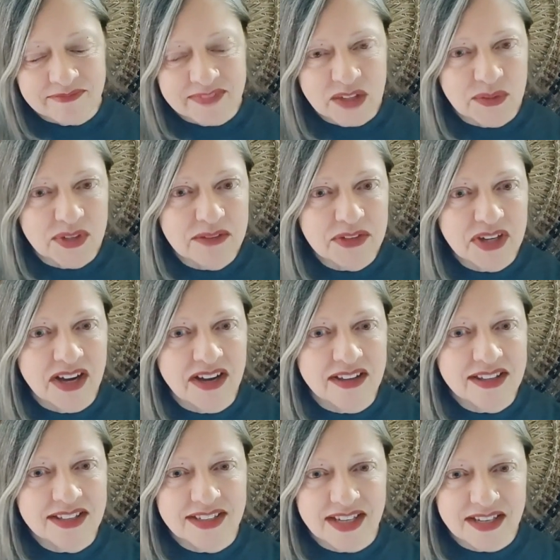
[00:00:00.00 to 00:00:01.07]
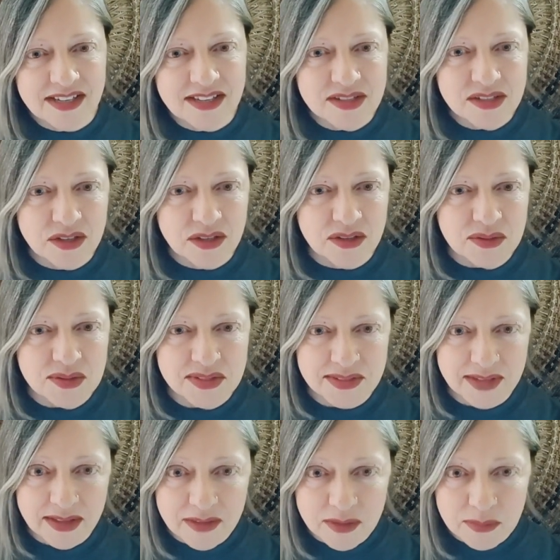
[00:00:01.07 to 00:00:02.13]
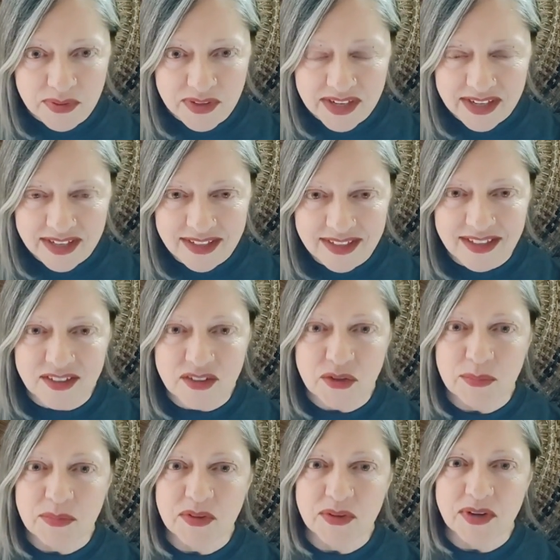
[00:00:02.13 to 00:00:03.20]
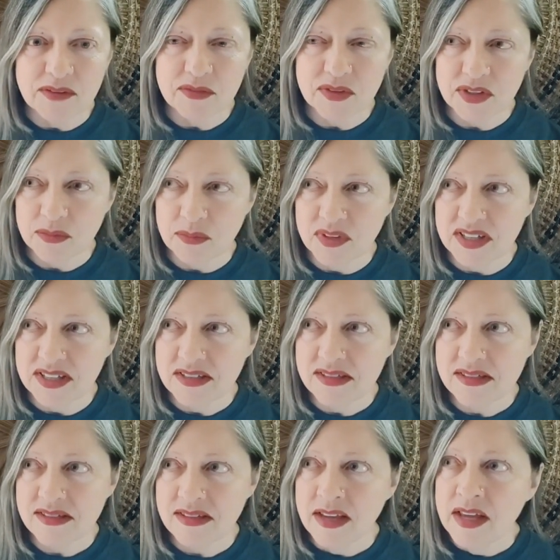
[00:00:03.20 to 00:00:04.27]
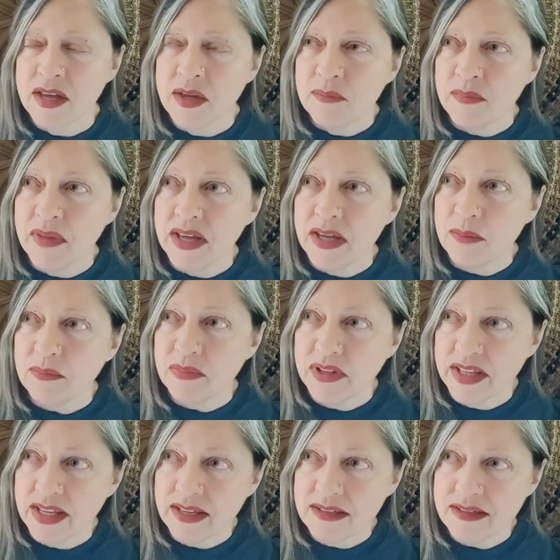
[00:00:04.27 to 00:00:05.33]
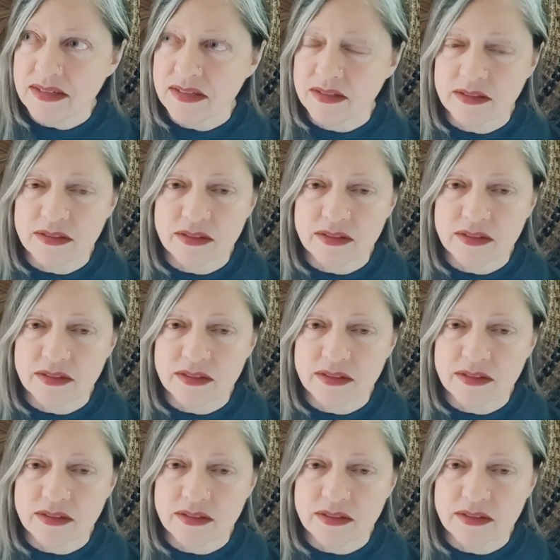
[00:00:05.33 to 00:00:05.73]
whatever holidays you celebrate, I hope you have good ones. My plant